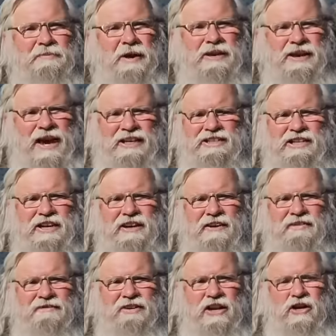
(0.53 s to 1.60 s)
my next
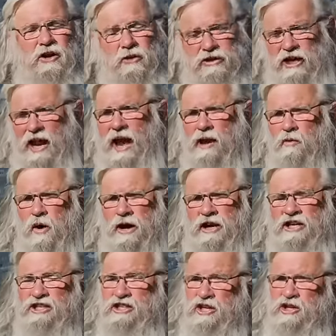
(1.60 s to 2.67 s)
video. Today I want to
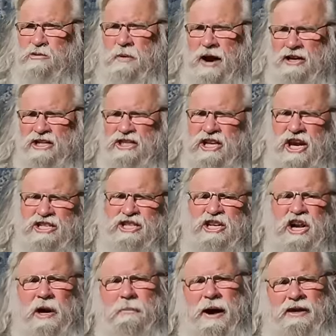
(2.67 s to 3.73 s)
continue my
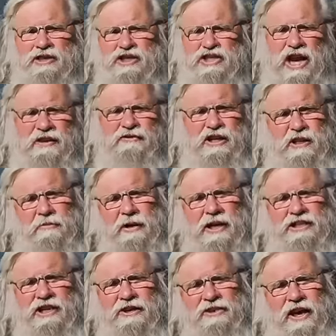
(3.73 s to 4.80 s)
discussion about safety
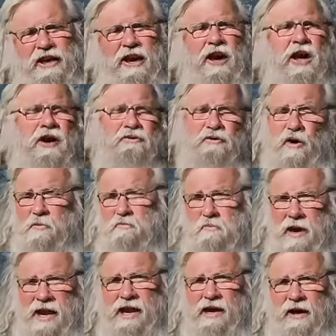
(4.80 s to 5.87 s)
because I think for
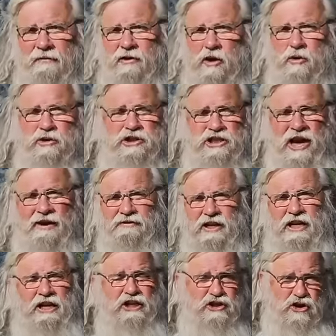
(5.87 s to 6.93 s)
many of you,
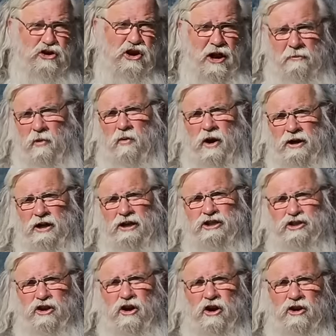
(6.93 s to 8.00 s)
safety is your number one
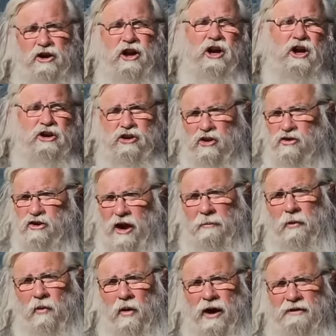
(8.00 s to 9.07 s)
concern, your
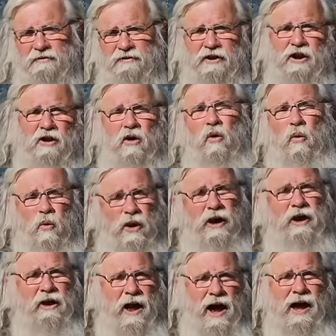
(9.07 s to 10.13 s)
number one fear.
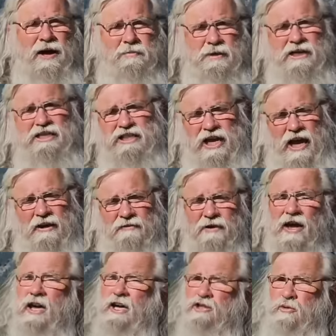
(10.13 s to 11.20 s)
Will I be safe?
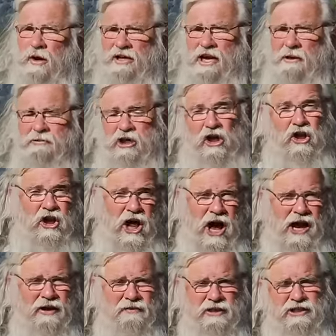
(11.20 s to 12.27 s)
It's what keeps a
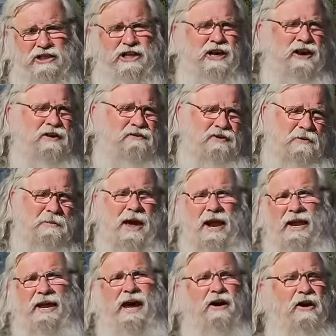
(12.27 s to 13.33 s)
lot of us from
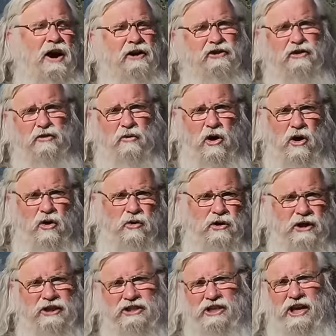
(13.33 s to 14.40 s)
heading out onto the road
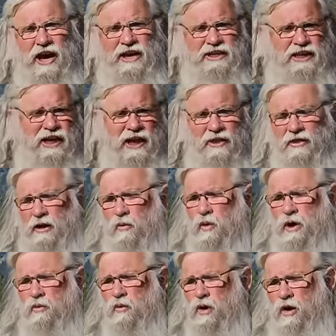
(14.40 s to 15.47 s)
is the idea
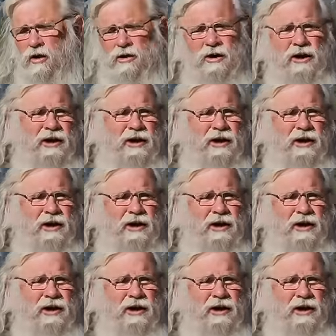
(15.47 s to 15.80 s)
that